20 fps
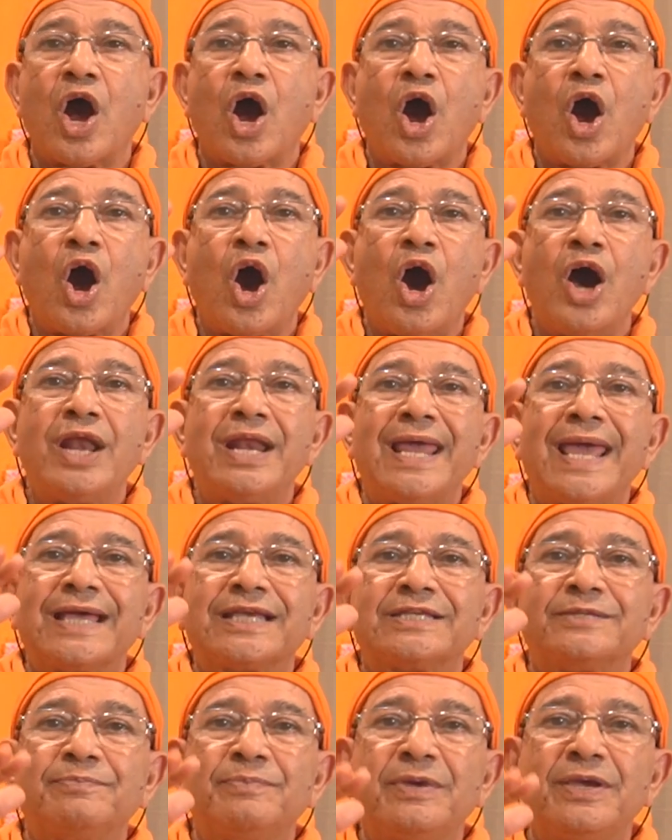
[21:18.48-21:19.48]
all
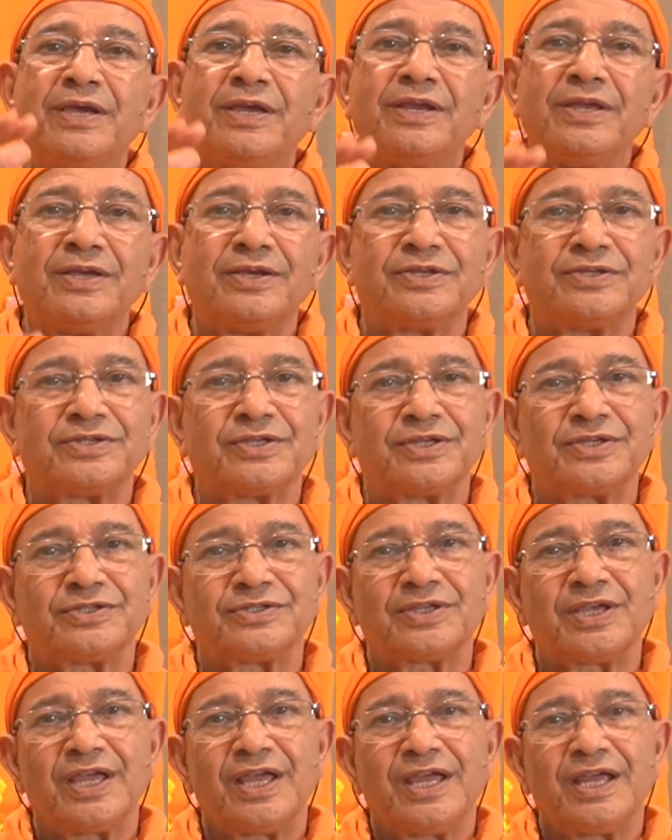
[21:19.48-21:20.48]

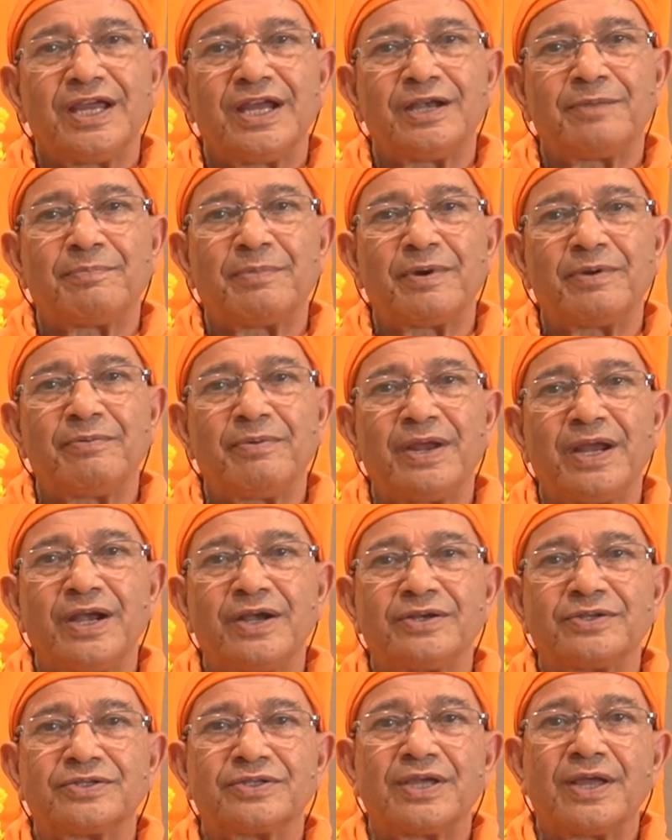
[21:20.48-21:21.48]
experiences it
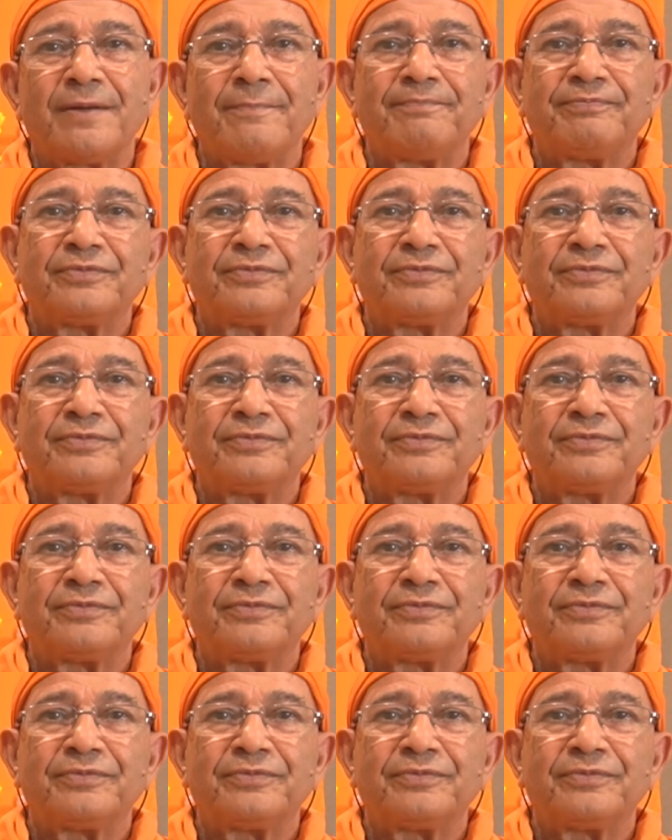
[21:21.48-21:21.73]
pervades.